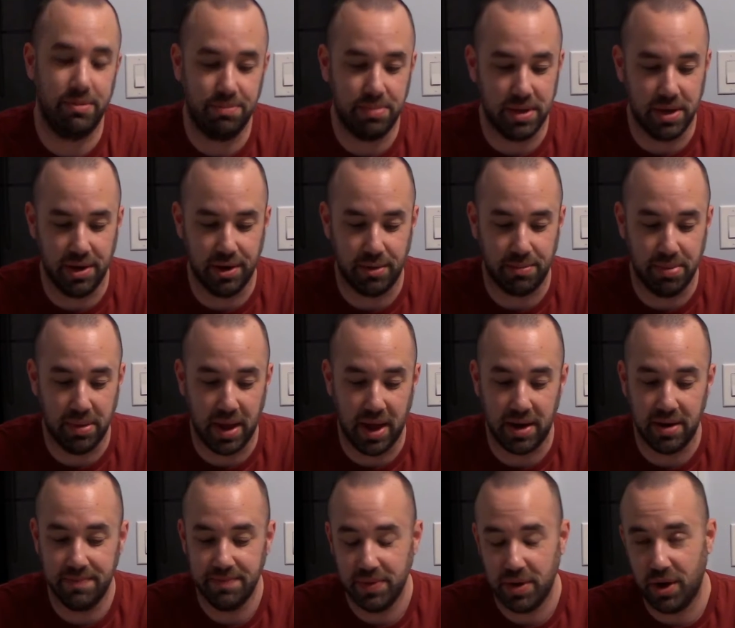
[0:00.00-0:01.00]
beginner plot.
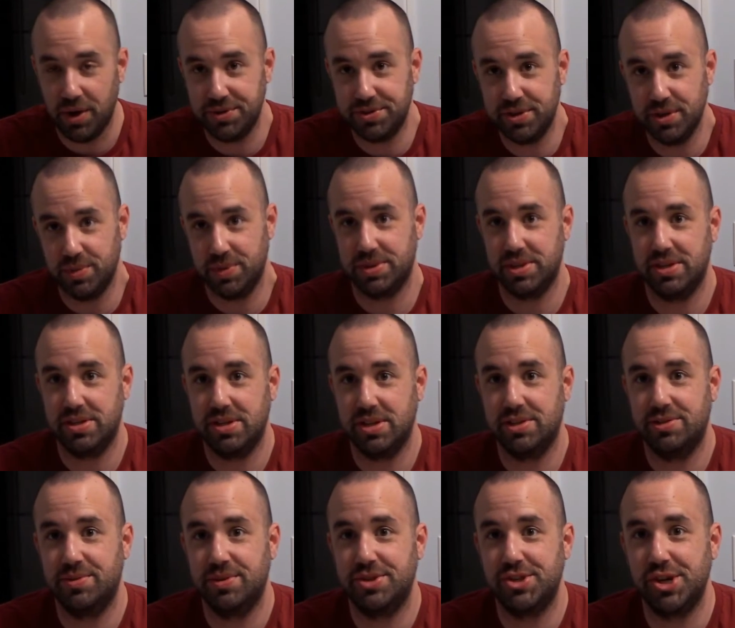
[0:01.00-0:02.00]
Also with the
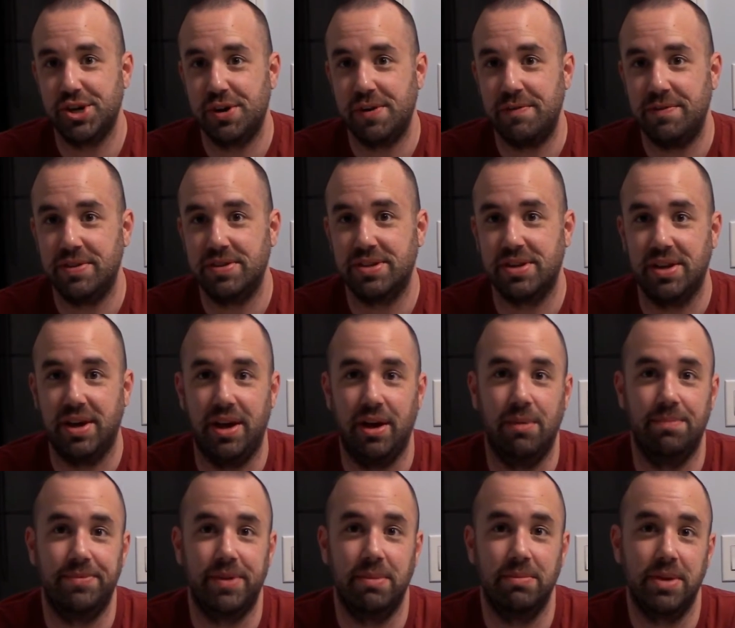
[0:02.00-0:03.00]
6 reserve, it's going to
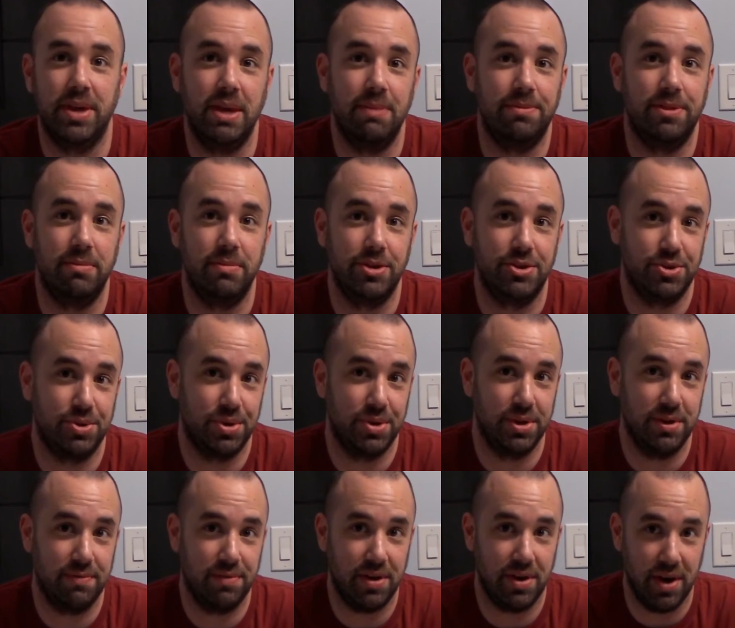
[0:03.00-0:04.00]
help them keep the majority
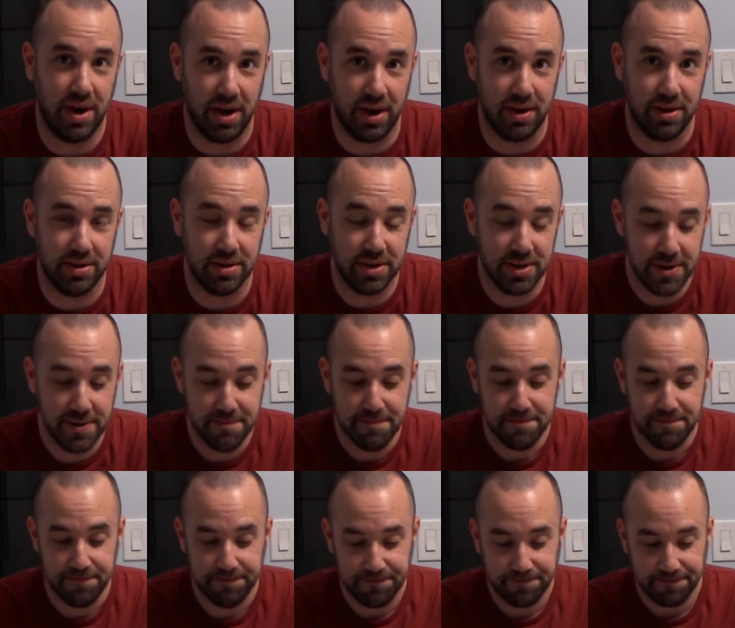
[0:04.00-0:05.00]
of their hand.
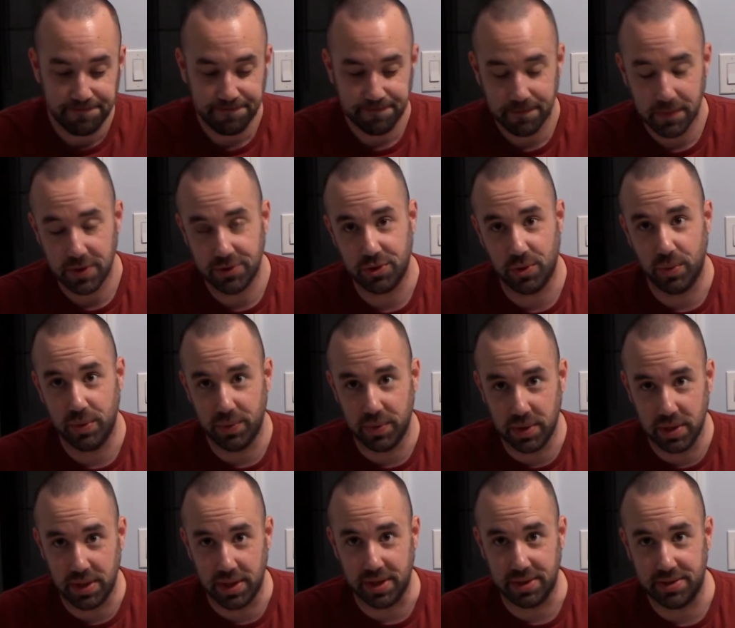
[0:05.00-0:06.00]
So we
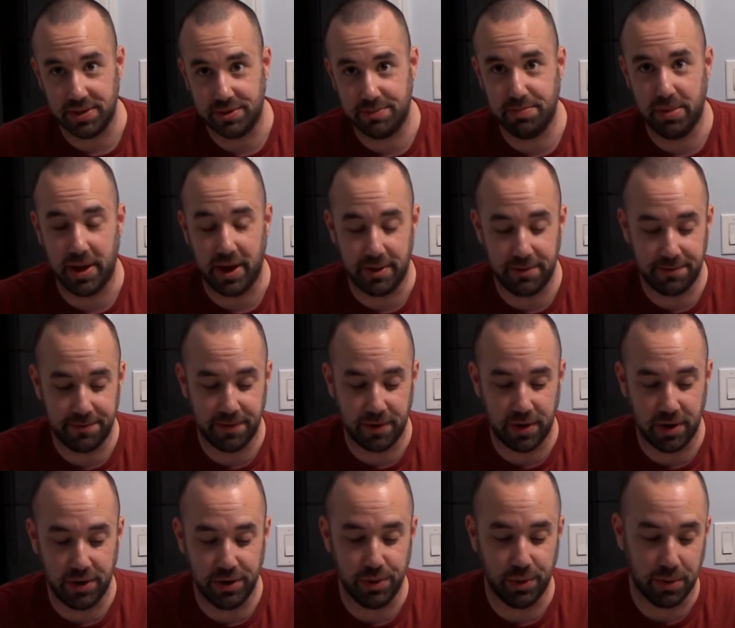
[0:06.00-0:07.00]
really like this plot for
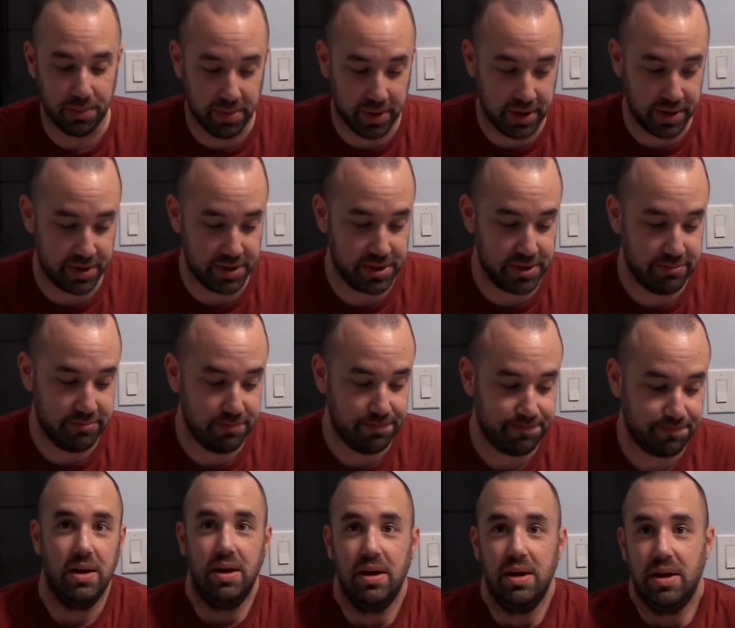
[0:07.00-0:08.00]
newer players.
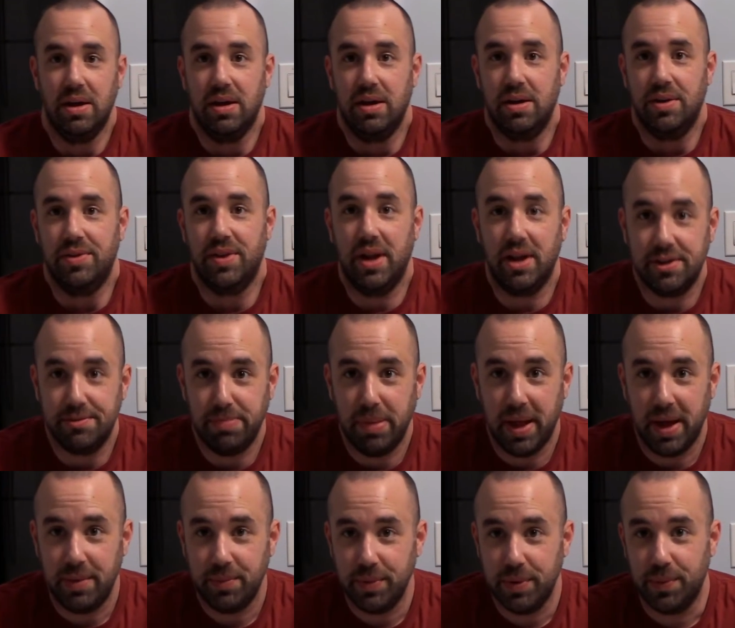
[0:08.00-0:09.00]
The next
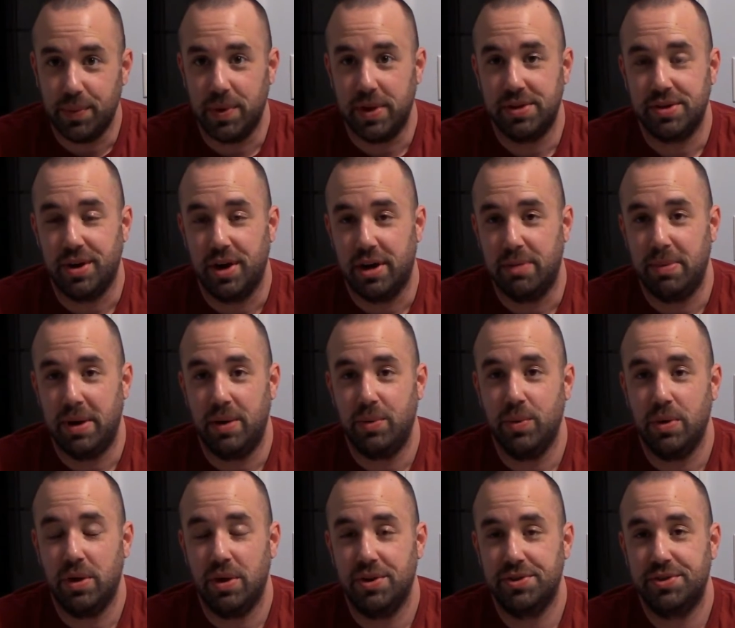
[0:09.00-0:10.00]
plot we want to talk about
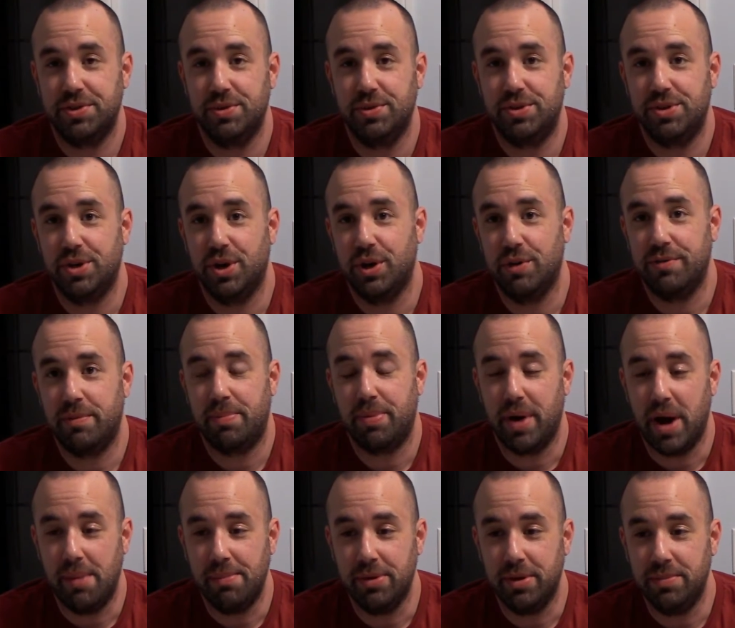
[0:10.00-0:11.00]
will also solve a
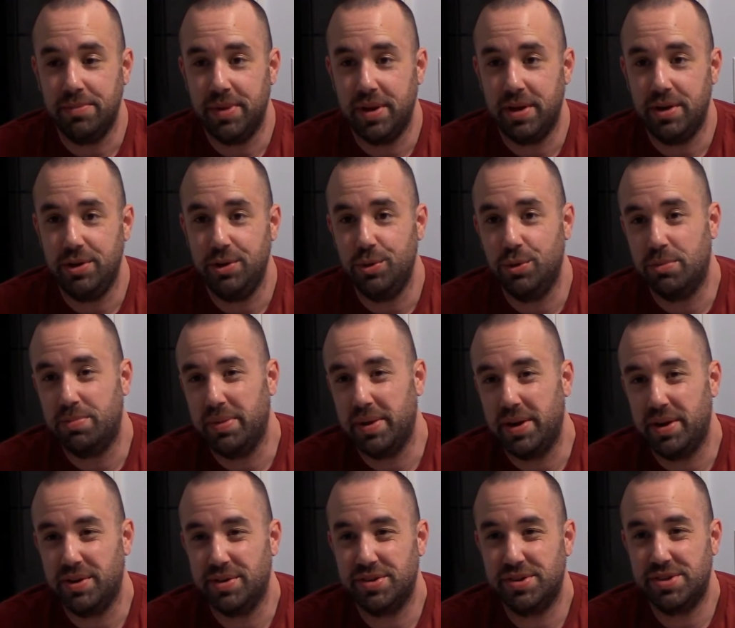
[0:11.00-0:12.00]
problem that newer players